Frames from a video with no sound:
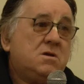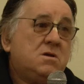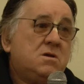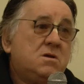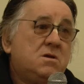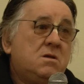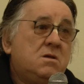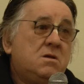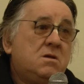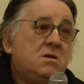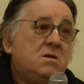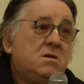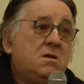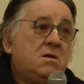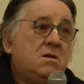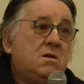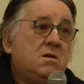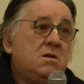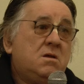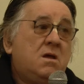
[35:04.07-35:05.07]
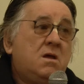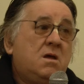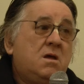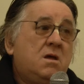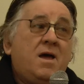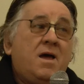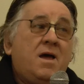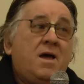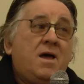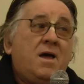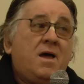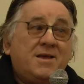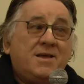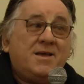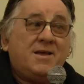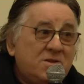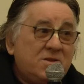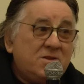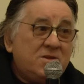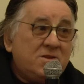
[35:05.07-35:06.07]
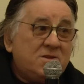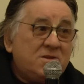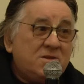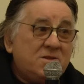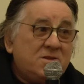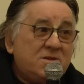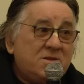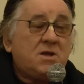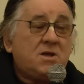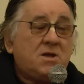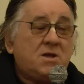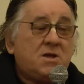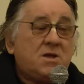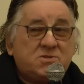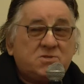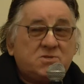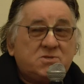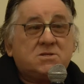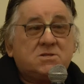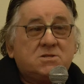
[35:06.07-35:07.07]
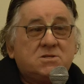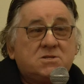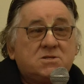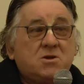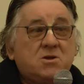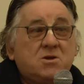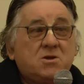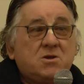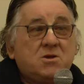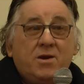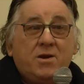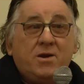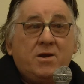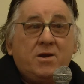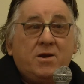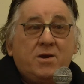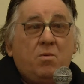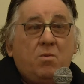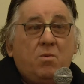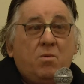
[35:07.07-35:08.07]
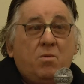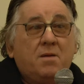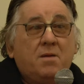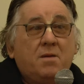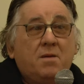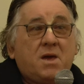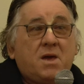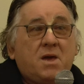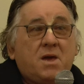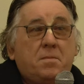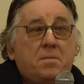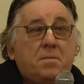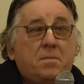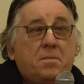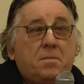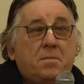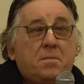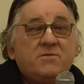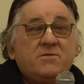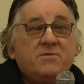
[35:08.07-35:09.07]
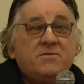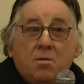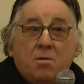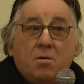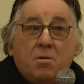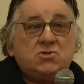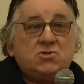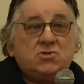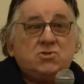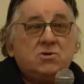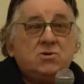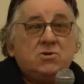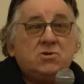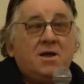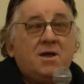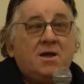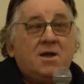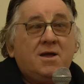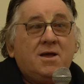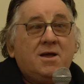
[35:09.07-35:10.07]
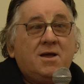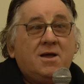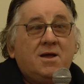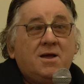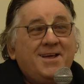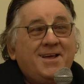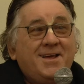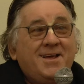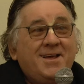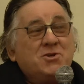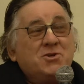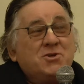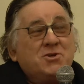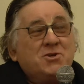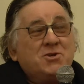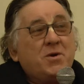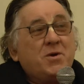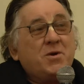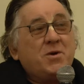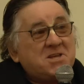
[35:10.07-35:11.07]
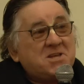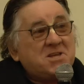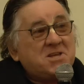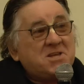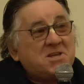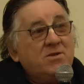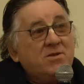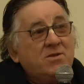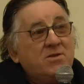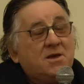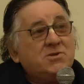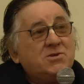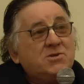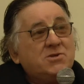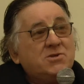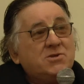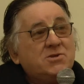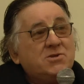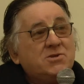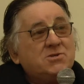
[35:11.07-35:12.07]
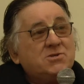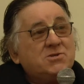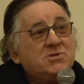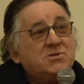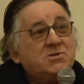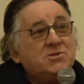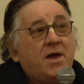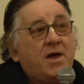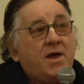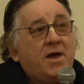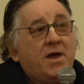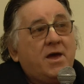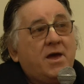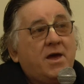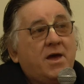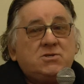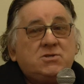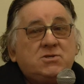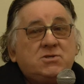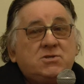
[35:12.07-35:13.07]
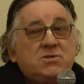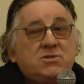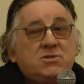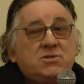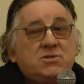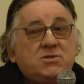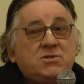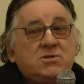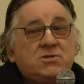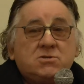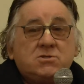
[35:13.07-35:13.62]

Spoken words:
And at 70 years, I'm 69, so I know what I'm capable of, it's not much. So at 70 years of age, to go on your own,